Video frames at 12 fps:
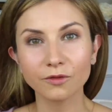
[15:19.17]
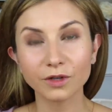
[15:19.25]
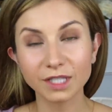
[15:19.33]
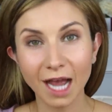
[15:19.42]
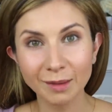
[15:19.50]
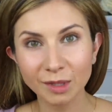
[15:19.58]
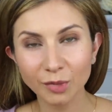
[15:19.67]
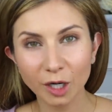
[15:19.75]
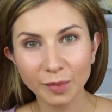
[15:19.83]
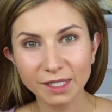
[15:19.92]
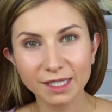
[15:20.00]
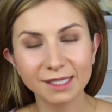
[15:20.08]
For timing
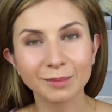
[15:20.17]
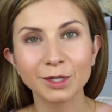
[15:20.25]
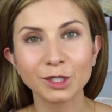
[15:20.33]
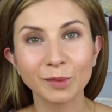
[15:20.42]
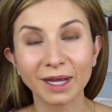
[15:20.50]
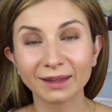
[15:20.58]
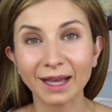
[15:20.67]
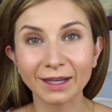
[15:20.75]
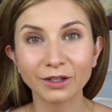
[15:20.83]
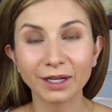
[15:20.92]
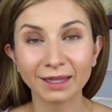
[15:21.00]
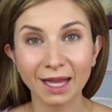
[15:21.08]
purposes, I'm gonna do my
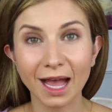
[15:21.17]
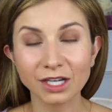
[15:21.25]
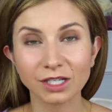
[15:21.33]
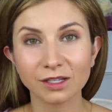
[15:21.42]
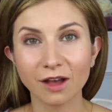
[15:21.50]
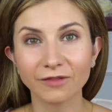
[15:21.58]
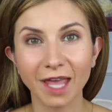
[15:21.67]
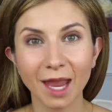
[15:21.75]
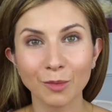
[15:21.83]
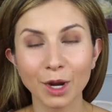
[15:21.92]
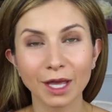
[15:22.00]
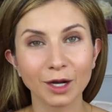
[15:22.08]
liner and lashes off
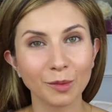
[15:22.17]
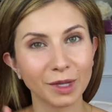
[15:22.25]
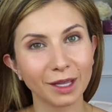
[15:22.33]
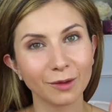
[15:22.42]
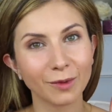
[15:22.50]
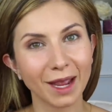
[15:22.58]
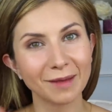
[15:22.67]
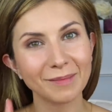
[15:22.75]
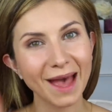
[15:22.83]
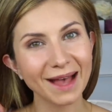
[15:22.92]
camera, and I'll be right